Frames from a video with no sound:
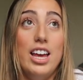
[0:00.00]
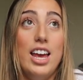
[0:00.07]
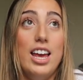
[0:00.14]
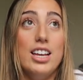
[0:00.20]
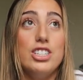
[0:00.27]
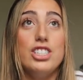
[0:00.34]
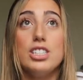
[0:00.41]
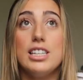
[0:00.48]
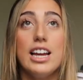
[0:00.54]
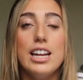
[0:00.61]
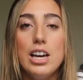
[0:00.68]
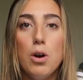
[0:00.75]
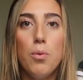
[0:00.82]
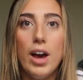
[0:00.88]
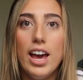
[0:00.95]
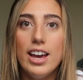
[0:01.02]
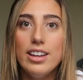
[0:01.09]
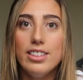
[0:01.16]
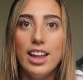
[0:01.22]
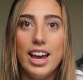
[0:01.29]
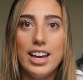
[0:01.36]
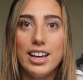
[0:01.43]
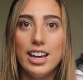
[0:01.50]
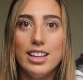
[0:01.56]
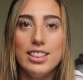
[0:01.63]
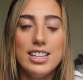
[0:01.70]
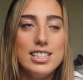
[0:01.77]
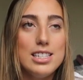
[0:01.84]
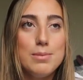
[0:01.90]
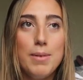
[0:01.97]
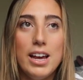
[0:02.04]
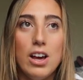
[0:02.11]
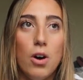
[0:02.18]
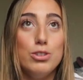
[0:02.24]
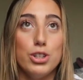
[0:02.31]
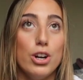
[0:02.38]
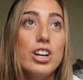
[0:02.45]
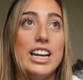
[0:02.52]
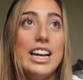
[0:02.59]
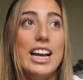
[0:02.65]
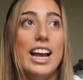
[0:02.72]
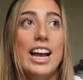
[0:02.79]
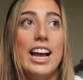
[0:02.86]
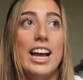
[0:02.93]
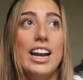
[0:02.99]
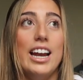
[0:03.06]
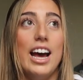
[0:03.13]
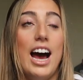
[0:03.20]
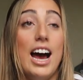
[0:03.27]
is just getting away and like this is my own journey and